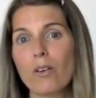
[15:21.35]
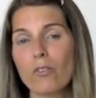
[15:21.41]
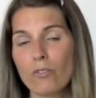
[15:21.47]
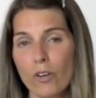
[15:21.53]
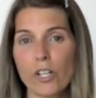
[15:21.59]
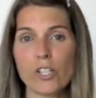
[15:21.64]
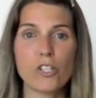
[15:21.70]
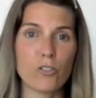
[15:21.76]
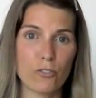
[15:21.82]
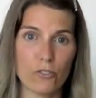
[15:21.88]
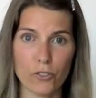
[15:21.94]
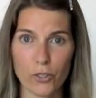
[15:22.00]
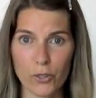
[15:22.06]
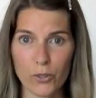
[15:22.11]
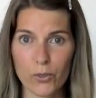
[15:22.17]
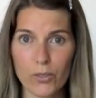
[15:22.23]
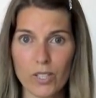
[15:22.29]
fresh
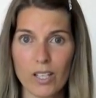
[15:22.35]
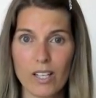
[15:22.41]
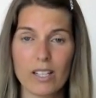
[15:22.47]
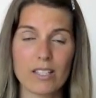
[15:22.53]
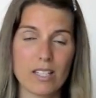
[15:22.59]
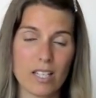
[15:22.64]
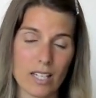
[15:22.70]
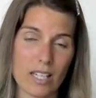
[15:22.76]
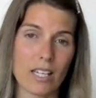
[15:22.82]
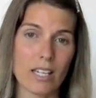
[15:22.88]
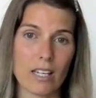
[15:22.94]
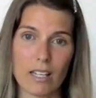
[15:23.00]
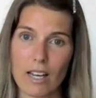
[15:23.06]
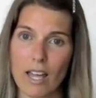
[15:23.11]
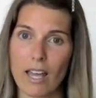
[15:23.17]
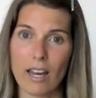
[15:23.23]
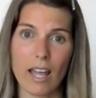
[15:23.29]
fruit to
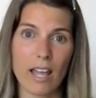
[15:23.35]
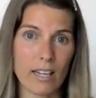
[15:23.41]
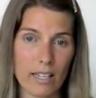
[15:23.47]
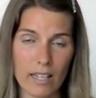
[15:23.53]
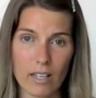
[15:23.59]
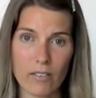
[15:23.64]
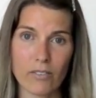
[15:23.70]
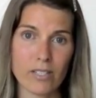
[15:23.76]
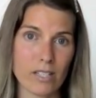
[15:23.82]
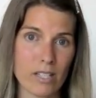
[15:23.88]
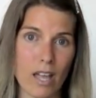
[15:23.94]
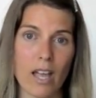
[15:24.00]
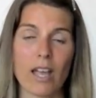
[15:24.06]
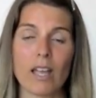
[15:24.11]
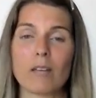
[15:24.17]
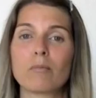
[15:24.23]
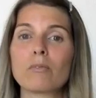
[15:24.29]
eat at any given
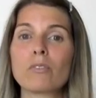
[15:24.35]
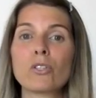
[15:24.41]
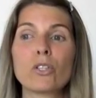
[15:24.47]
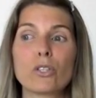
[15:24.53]
time.